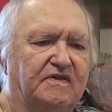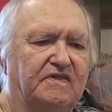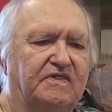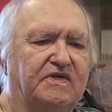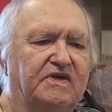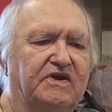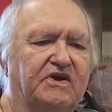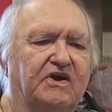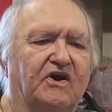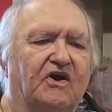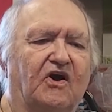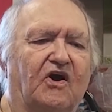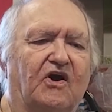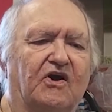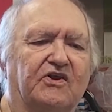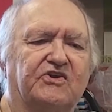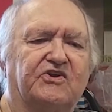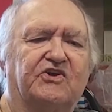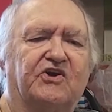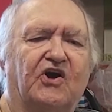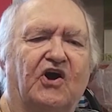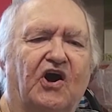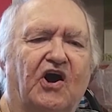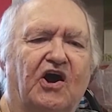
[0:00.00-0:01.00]
the
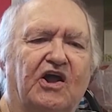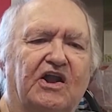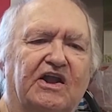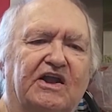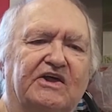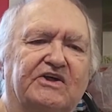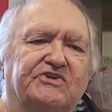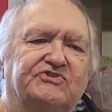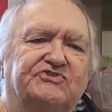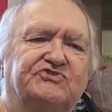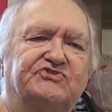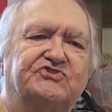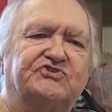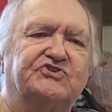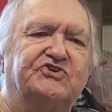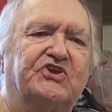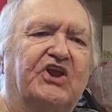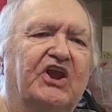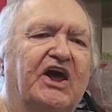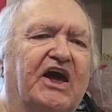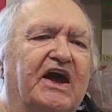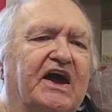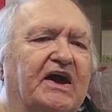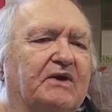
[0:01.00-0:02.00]
oncology
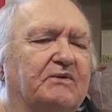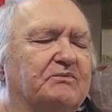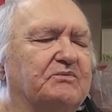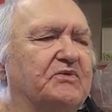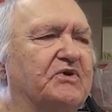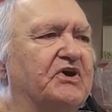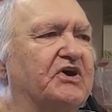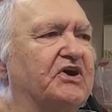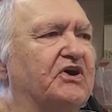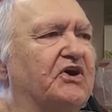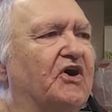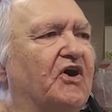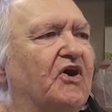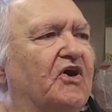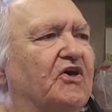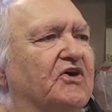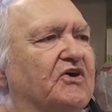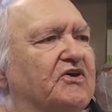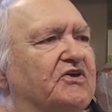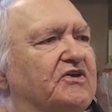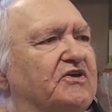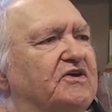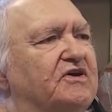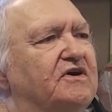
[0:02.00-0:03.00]
lab, they call
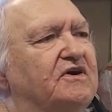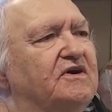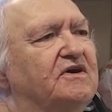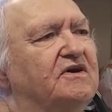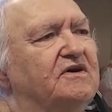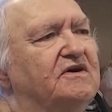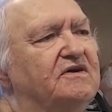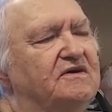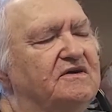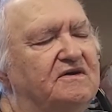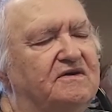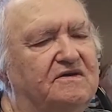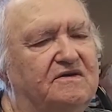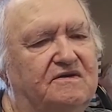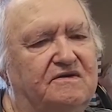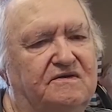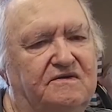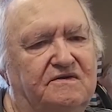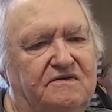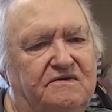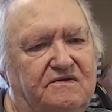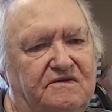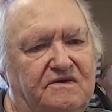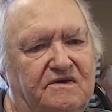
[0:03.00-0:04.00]
it.
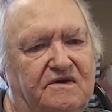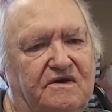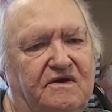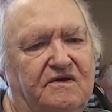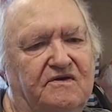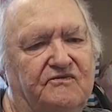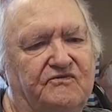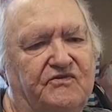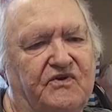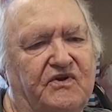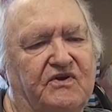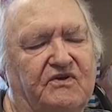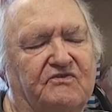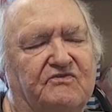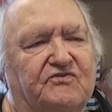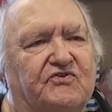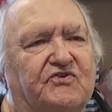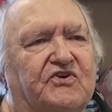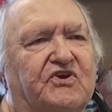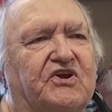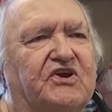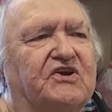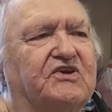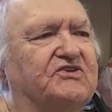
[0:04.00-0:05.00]
If you
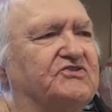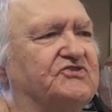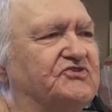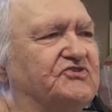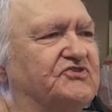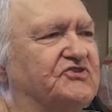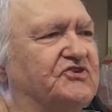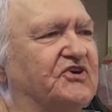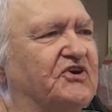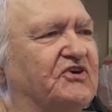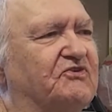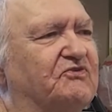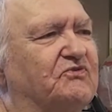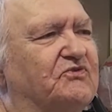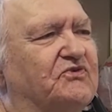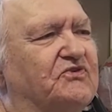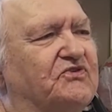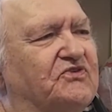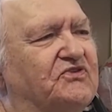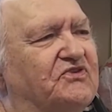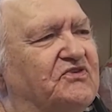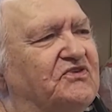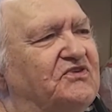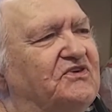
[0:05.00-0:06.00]
ever get stuck
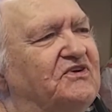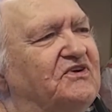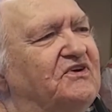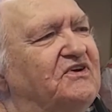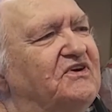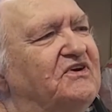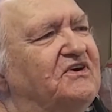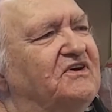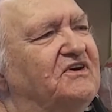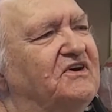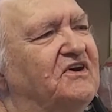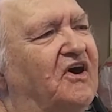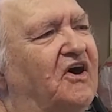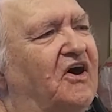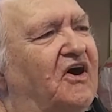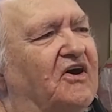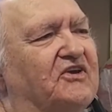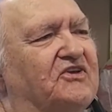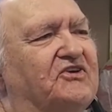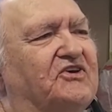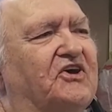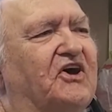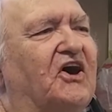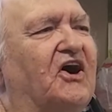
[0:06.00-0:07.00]
with
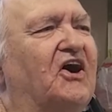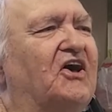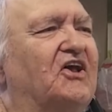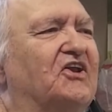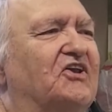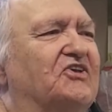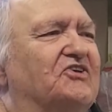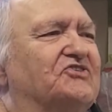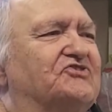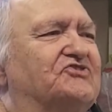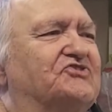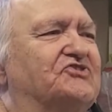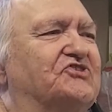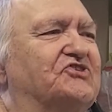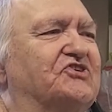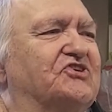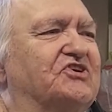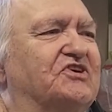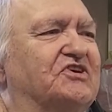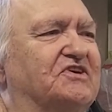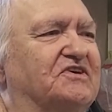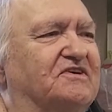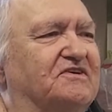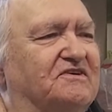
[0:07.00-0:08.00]
oncology,
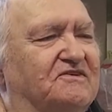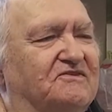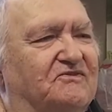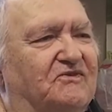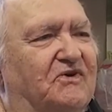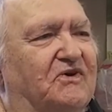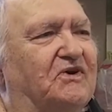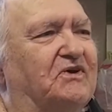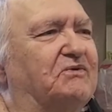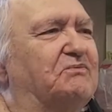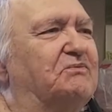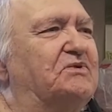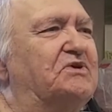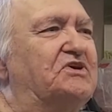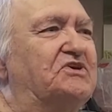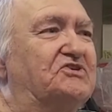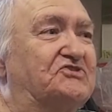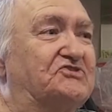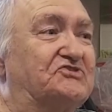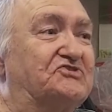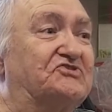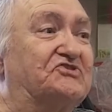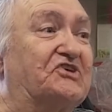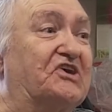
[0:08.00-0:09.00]
what it means
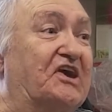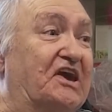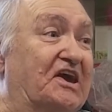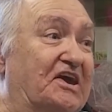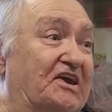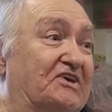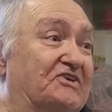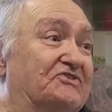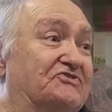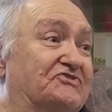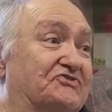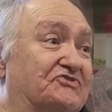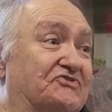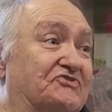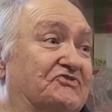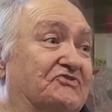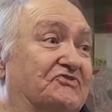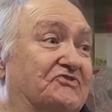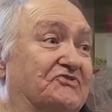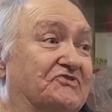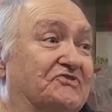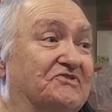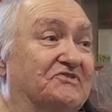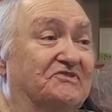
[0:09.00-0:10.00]
is cancer.
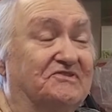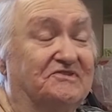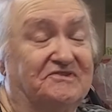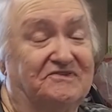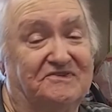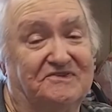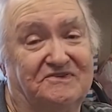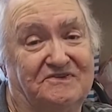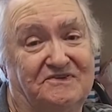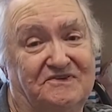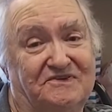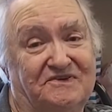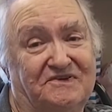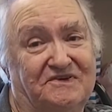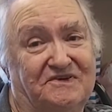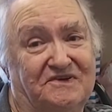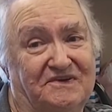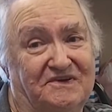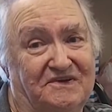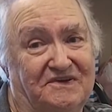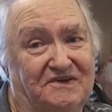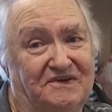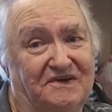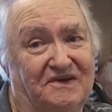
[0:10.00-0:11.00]

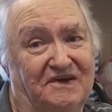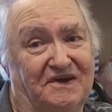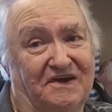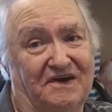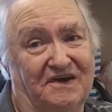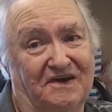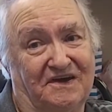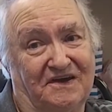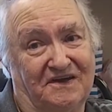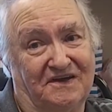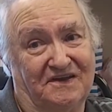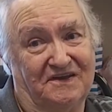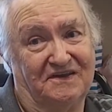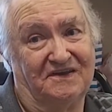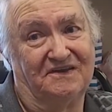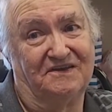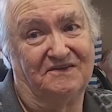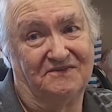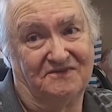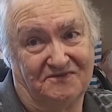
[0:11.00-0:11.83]
yeah.